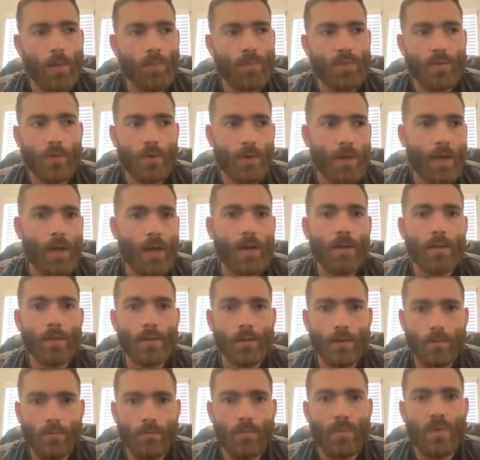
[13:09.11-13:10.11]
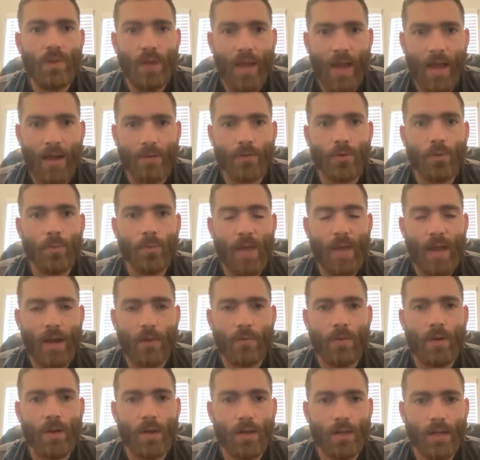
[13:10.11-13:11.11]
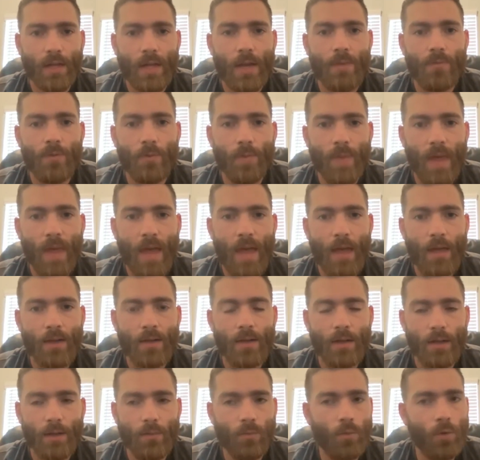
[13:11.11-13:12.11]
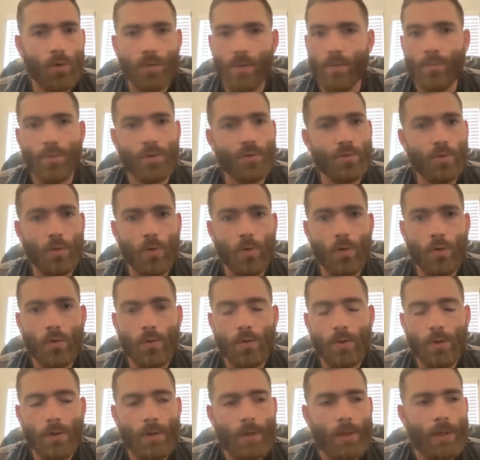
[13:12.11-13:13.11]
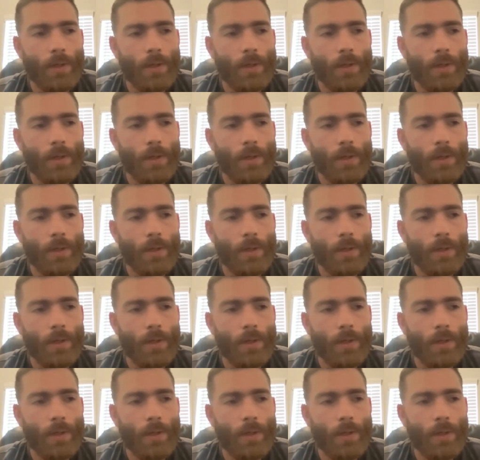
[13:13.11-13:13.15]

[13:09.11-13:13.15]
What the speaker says: So a lot of the tactical background came from that and worked in patrol.